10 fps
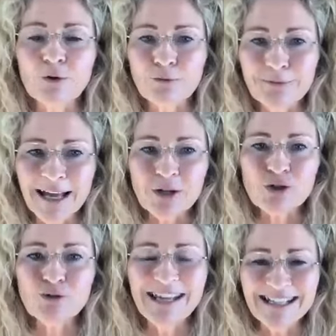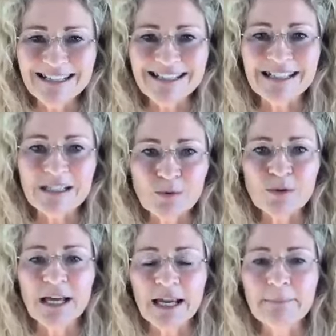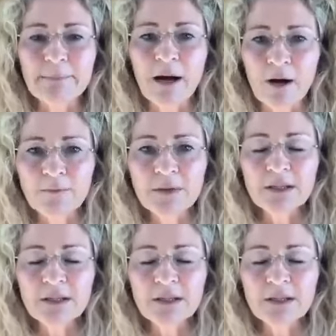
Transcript: Your natural instincts will take part.